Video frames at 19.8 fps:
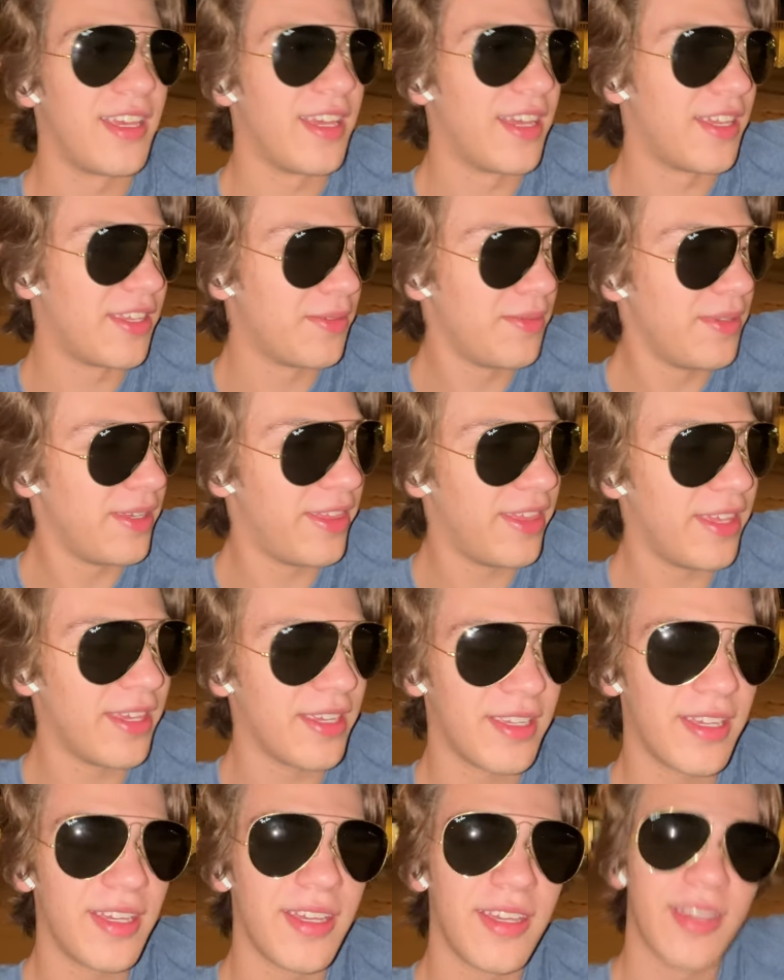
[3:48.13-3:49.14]
You may
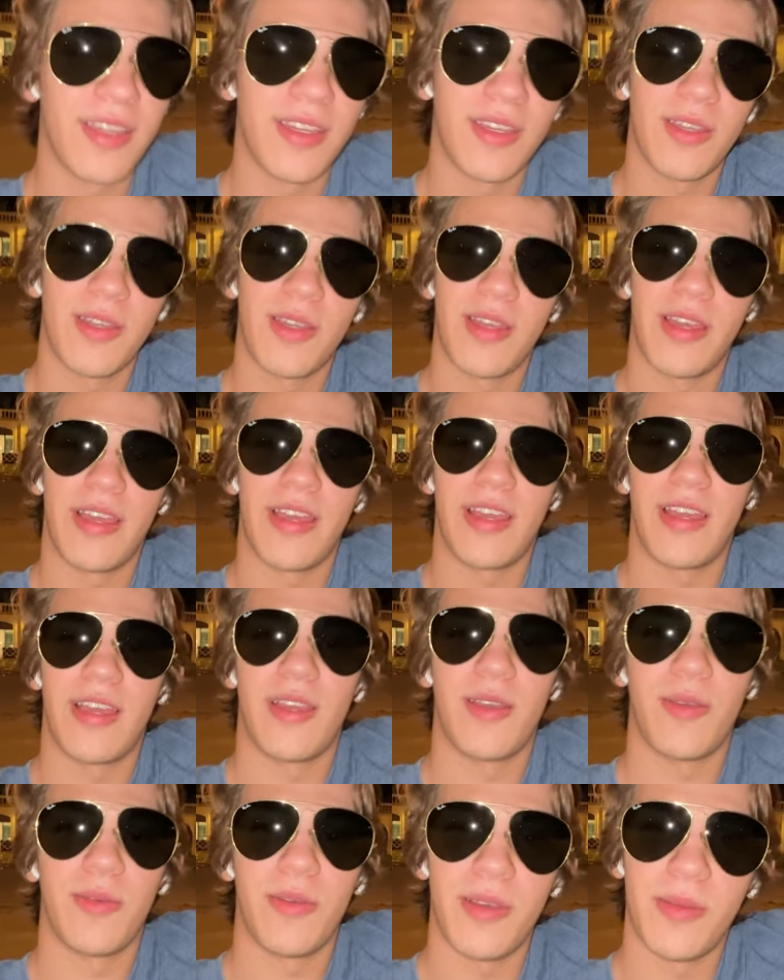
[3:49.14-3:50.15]
think,
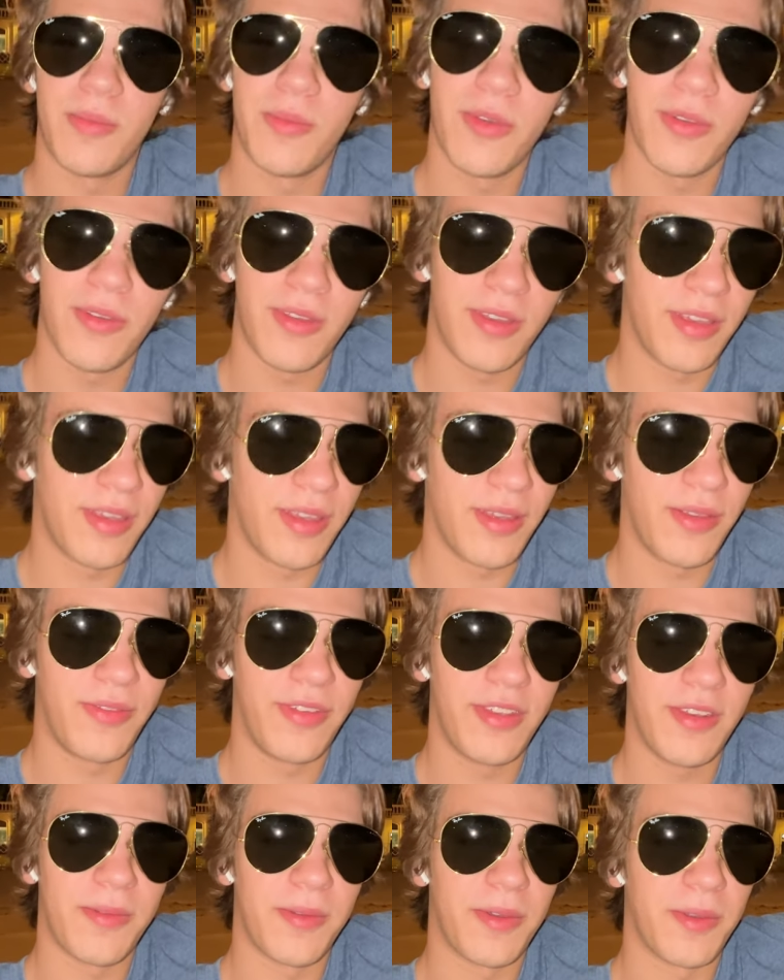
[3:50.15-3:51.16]
a
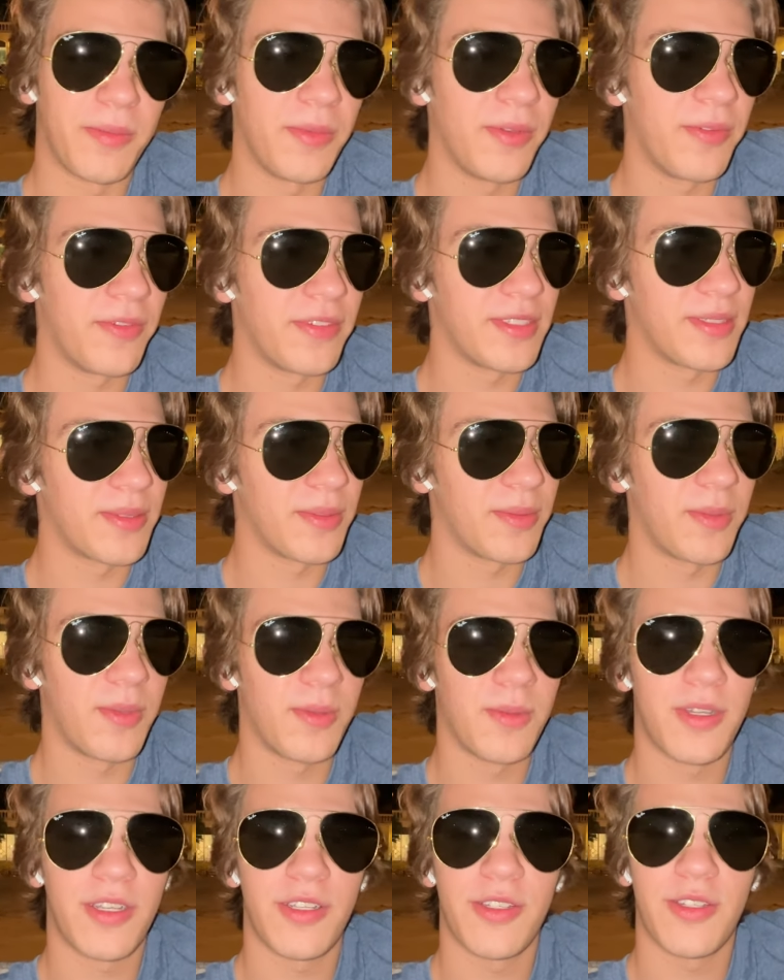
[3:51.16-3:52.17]
video about movies,
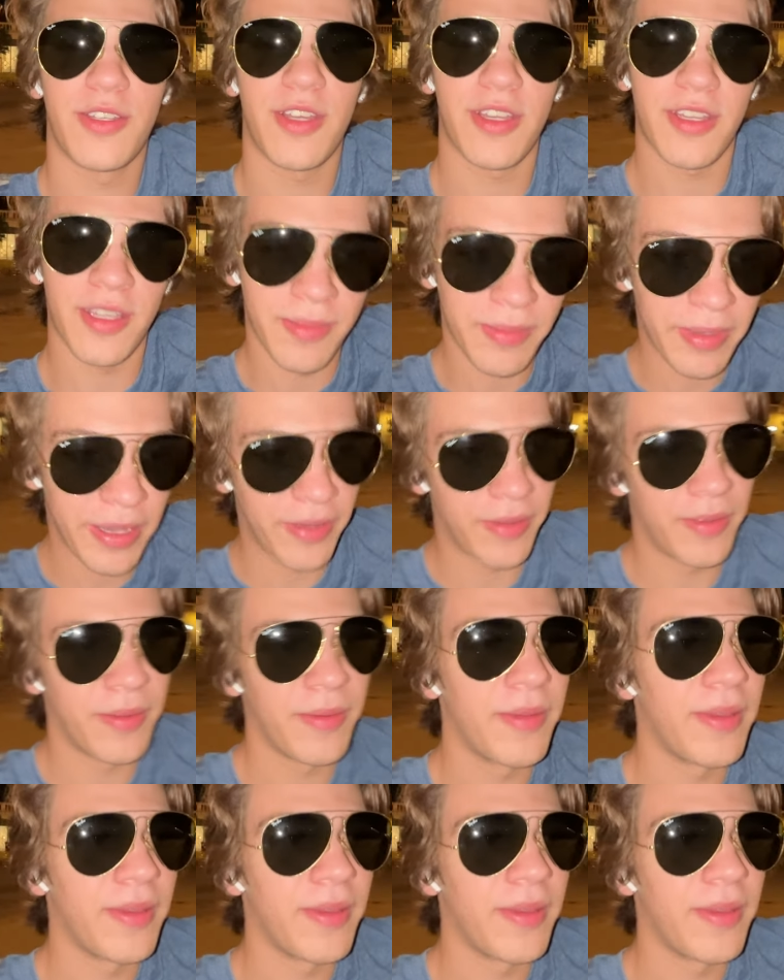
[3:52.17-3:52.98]
what are you talking about?